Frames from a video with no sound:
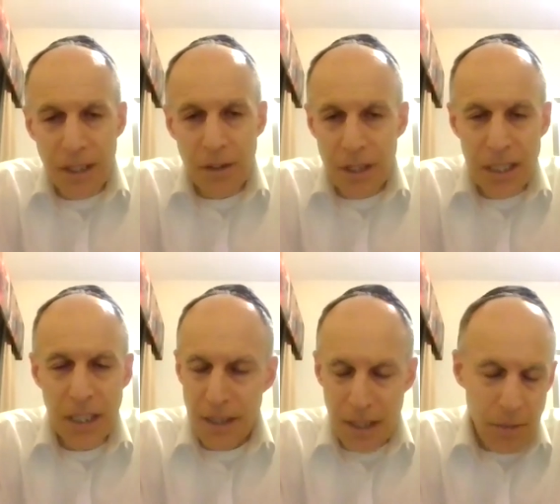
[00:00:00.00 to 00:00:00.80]
There are
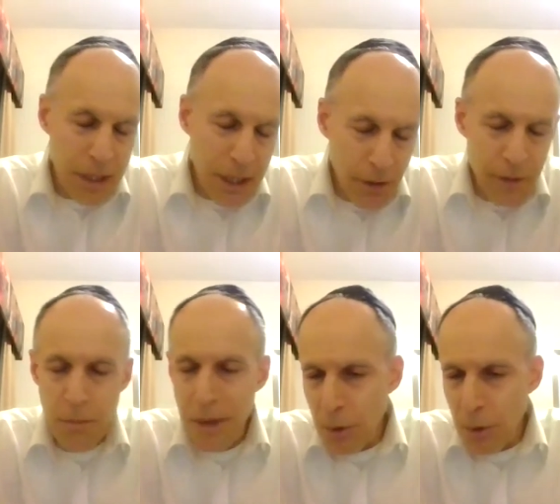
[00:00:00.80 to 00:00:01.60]
six of them. I don't have
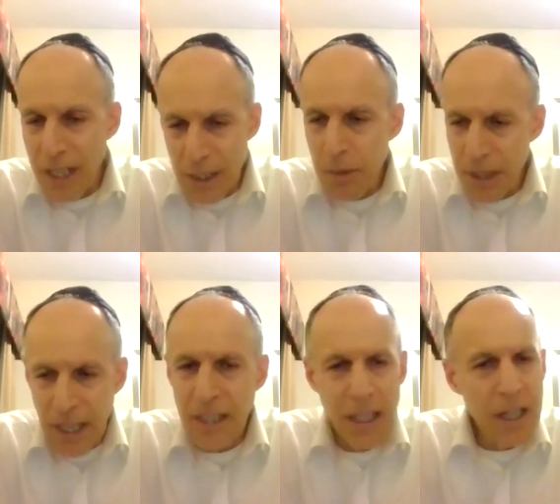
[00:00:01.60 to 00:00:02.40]
them memorized,
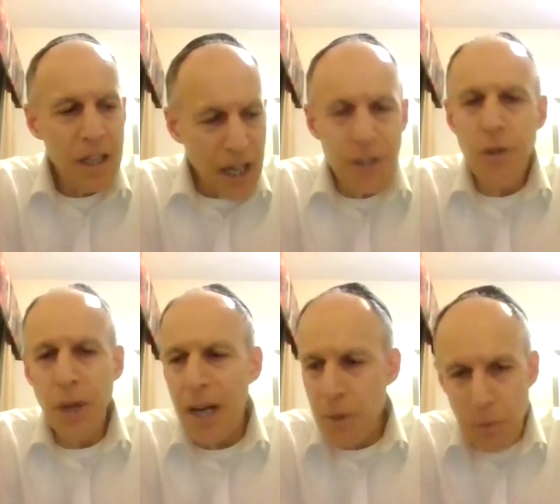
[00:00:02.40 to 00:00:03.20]
but I, I
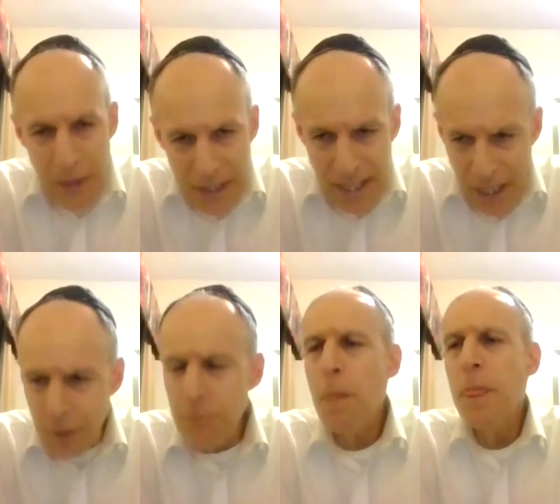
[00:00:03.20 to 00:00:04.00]
do have them written
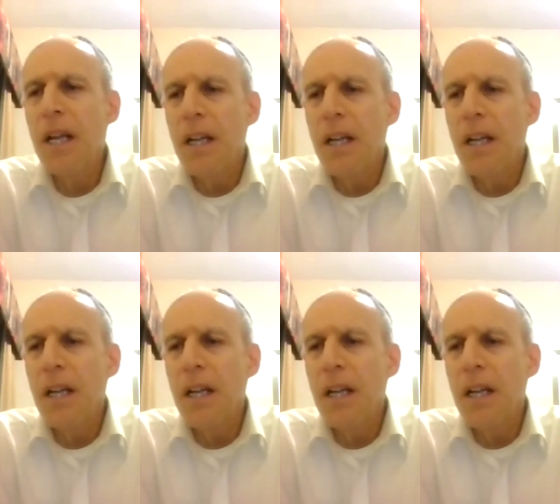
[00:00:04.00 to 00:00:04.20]
down.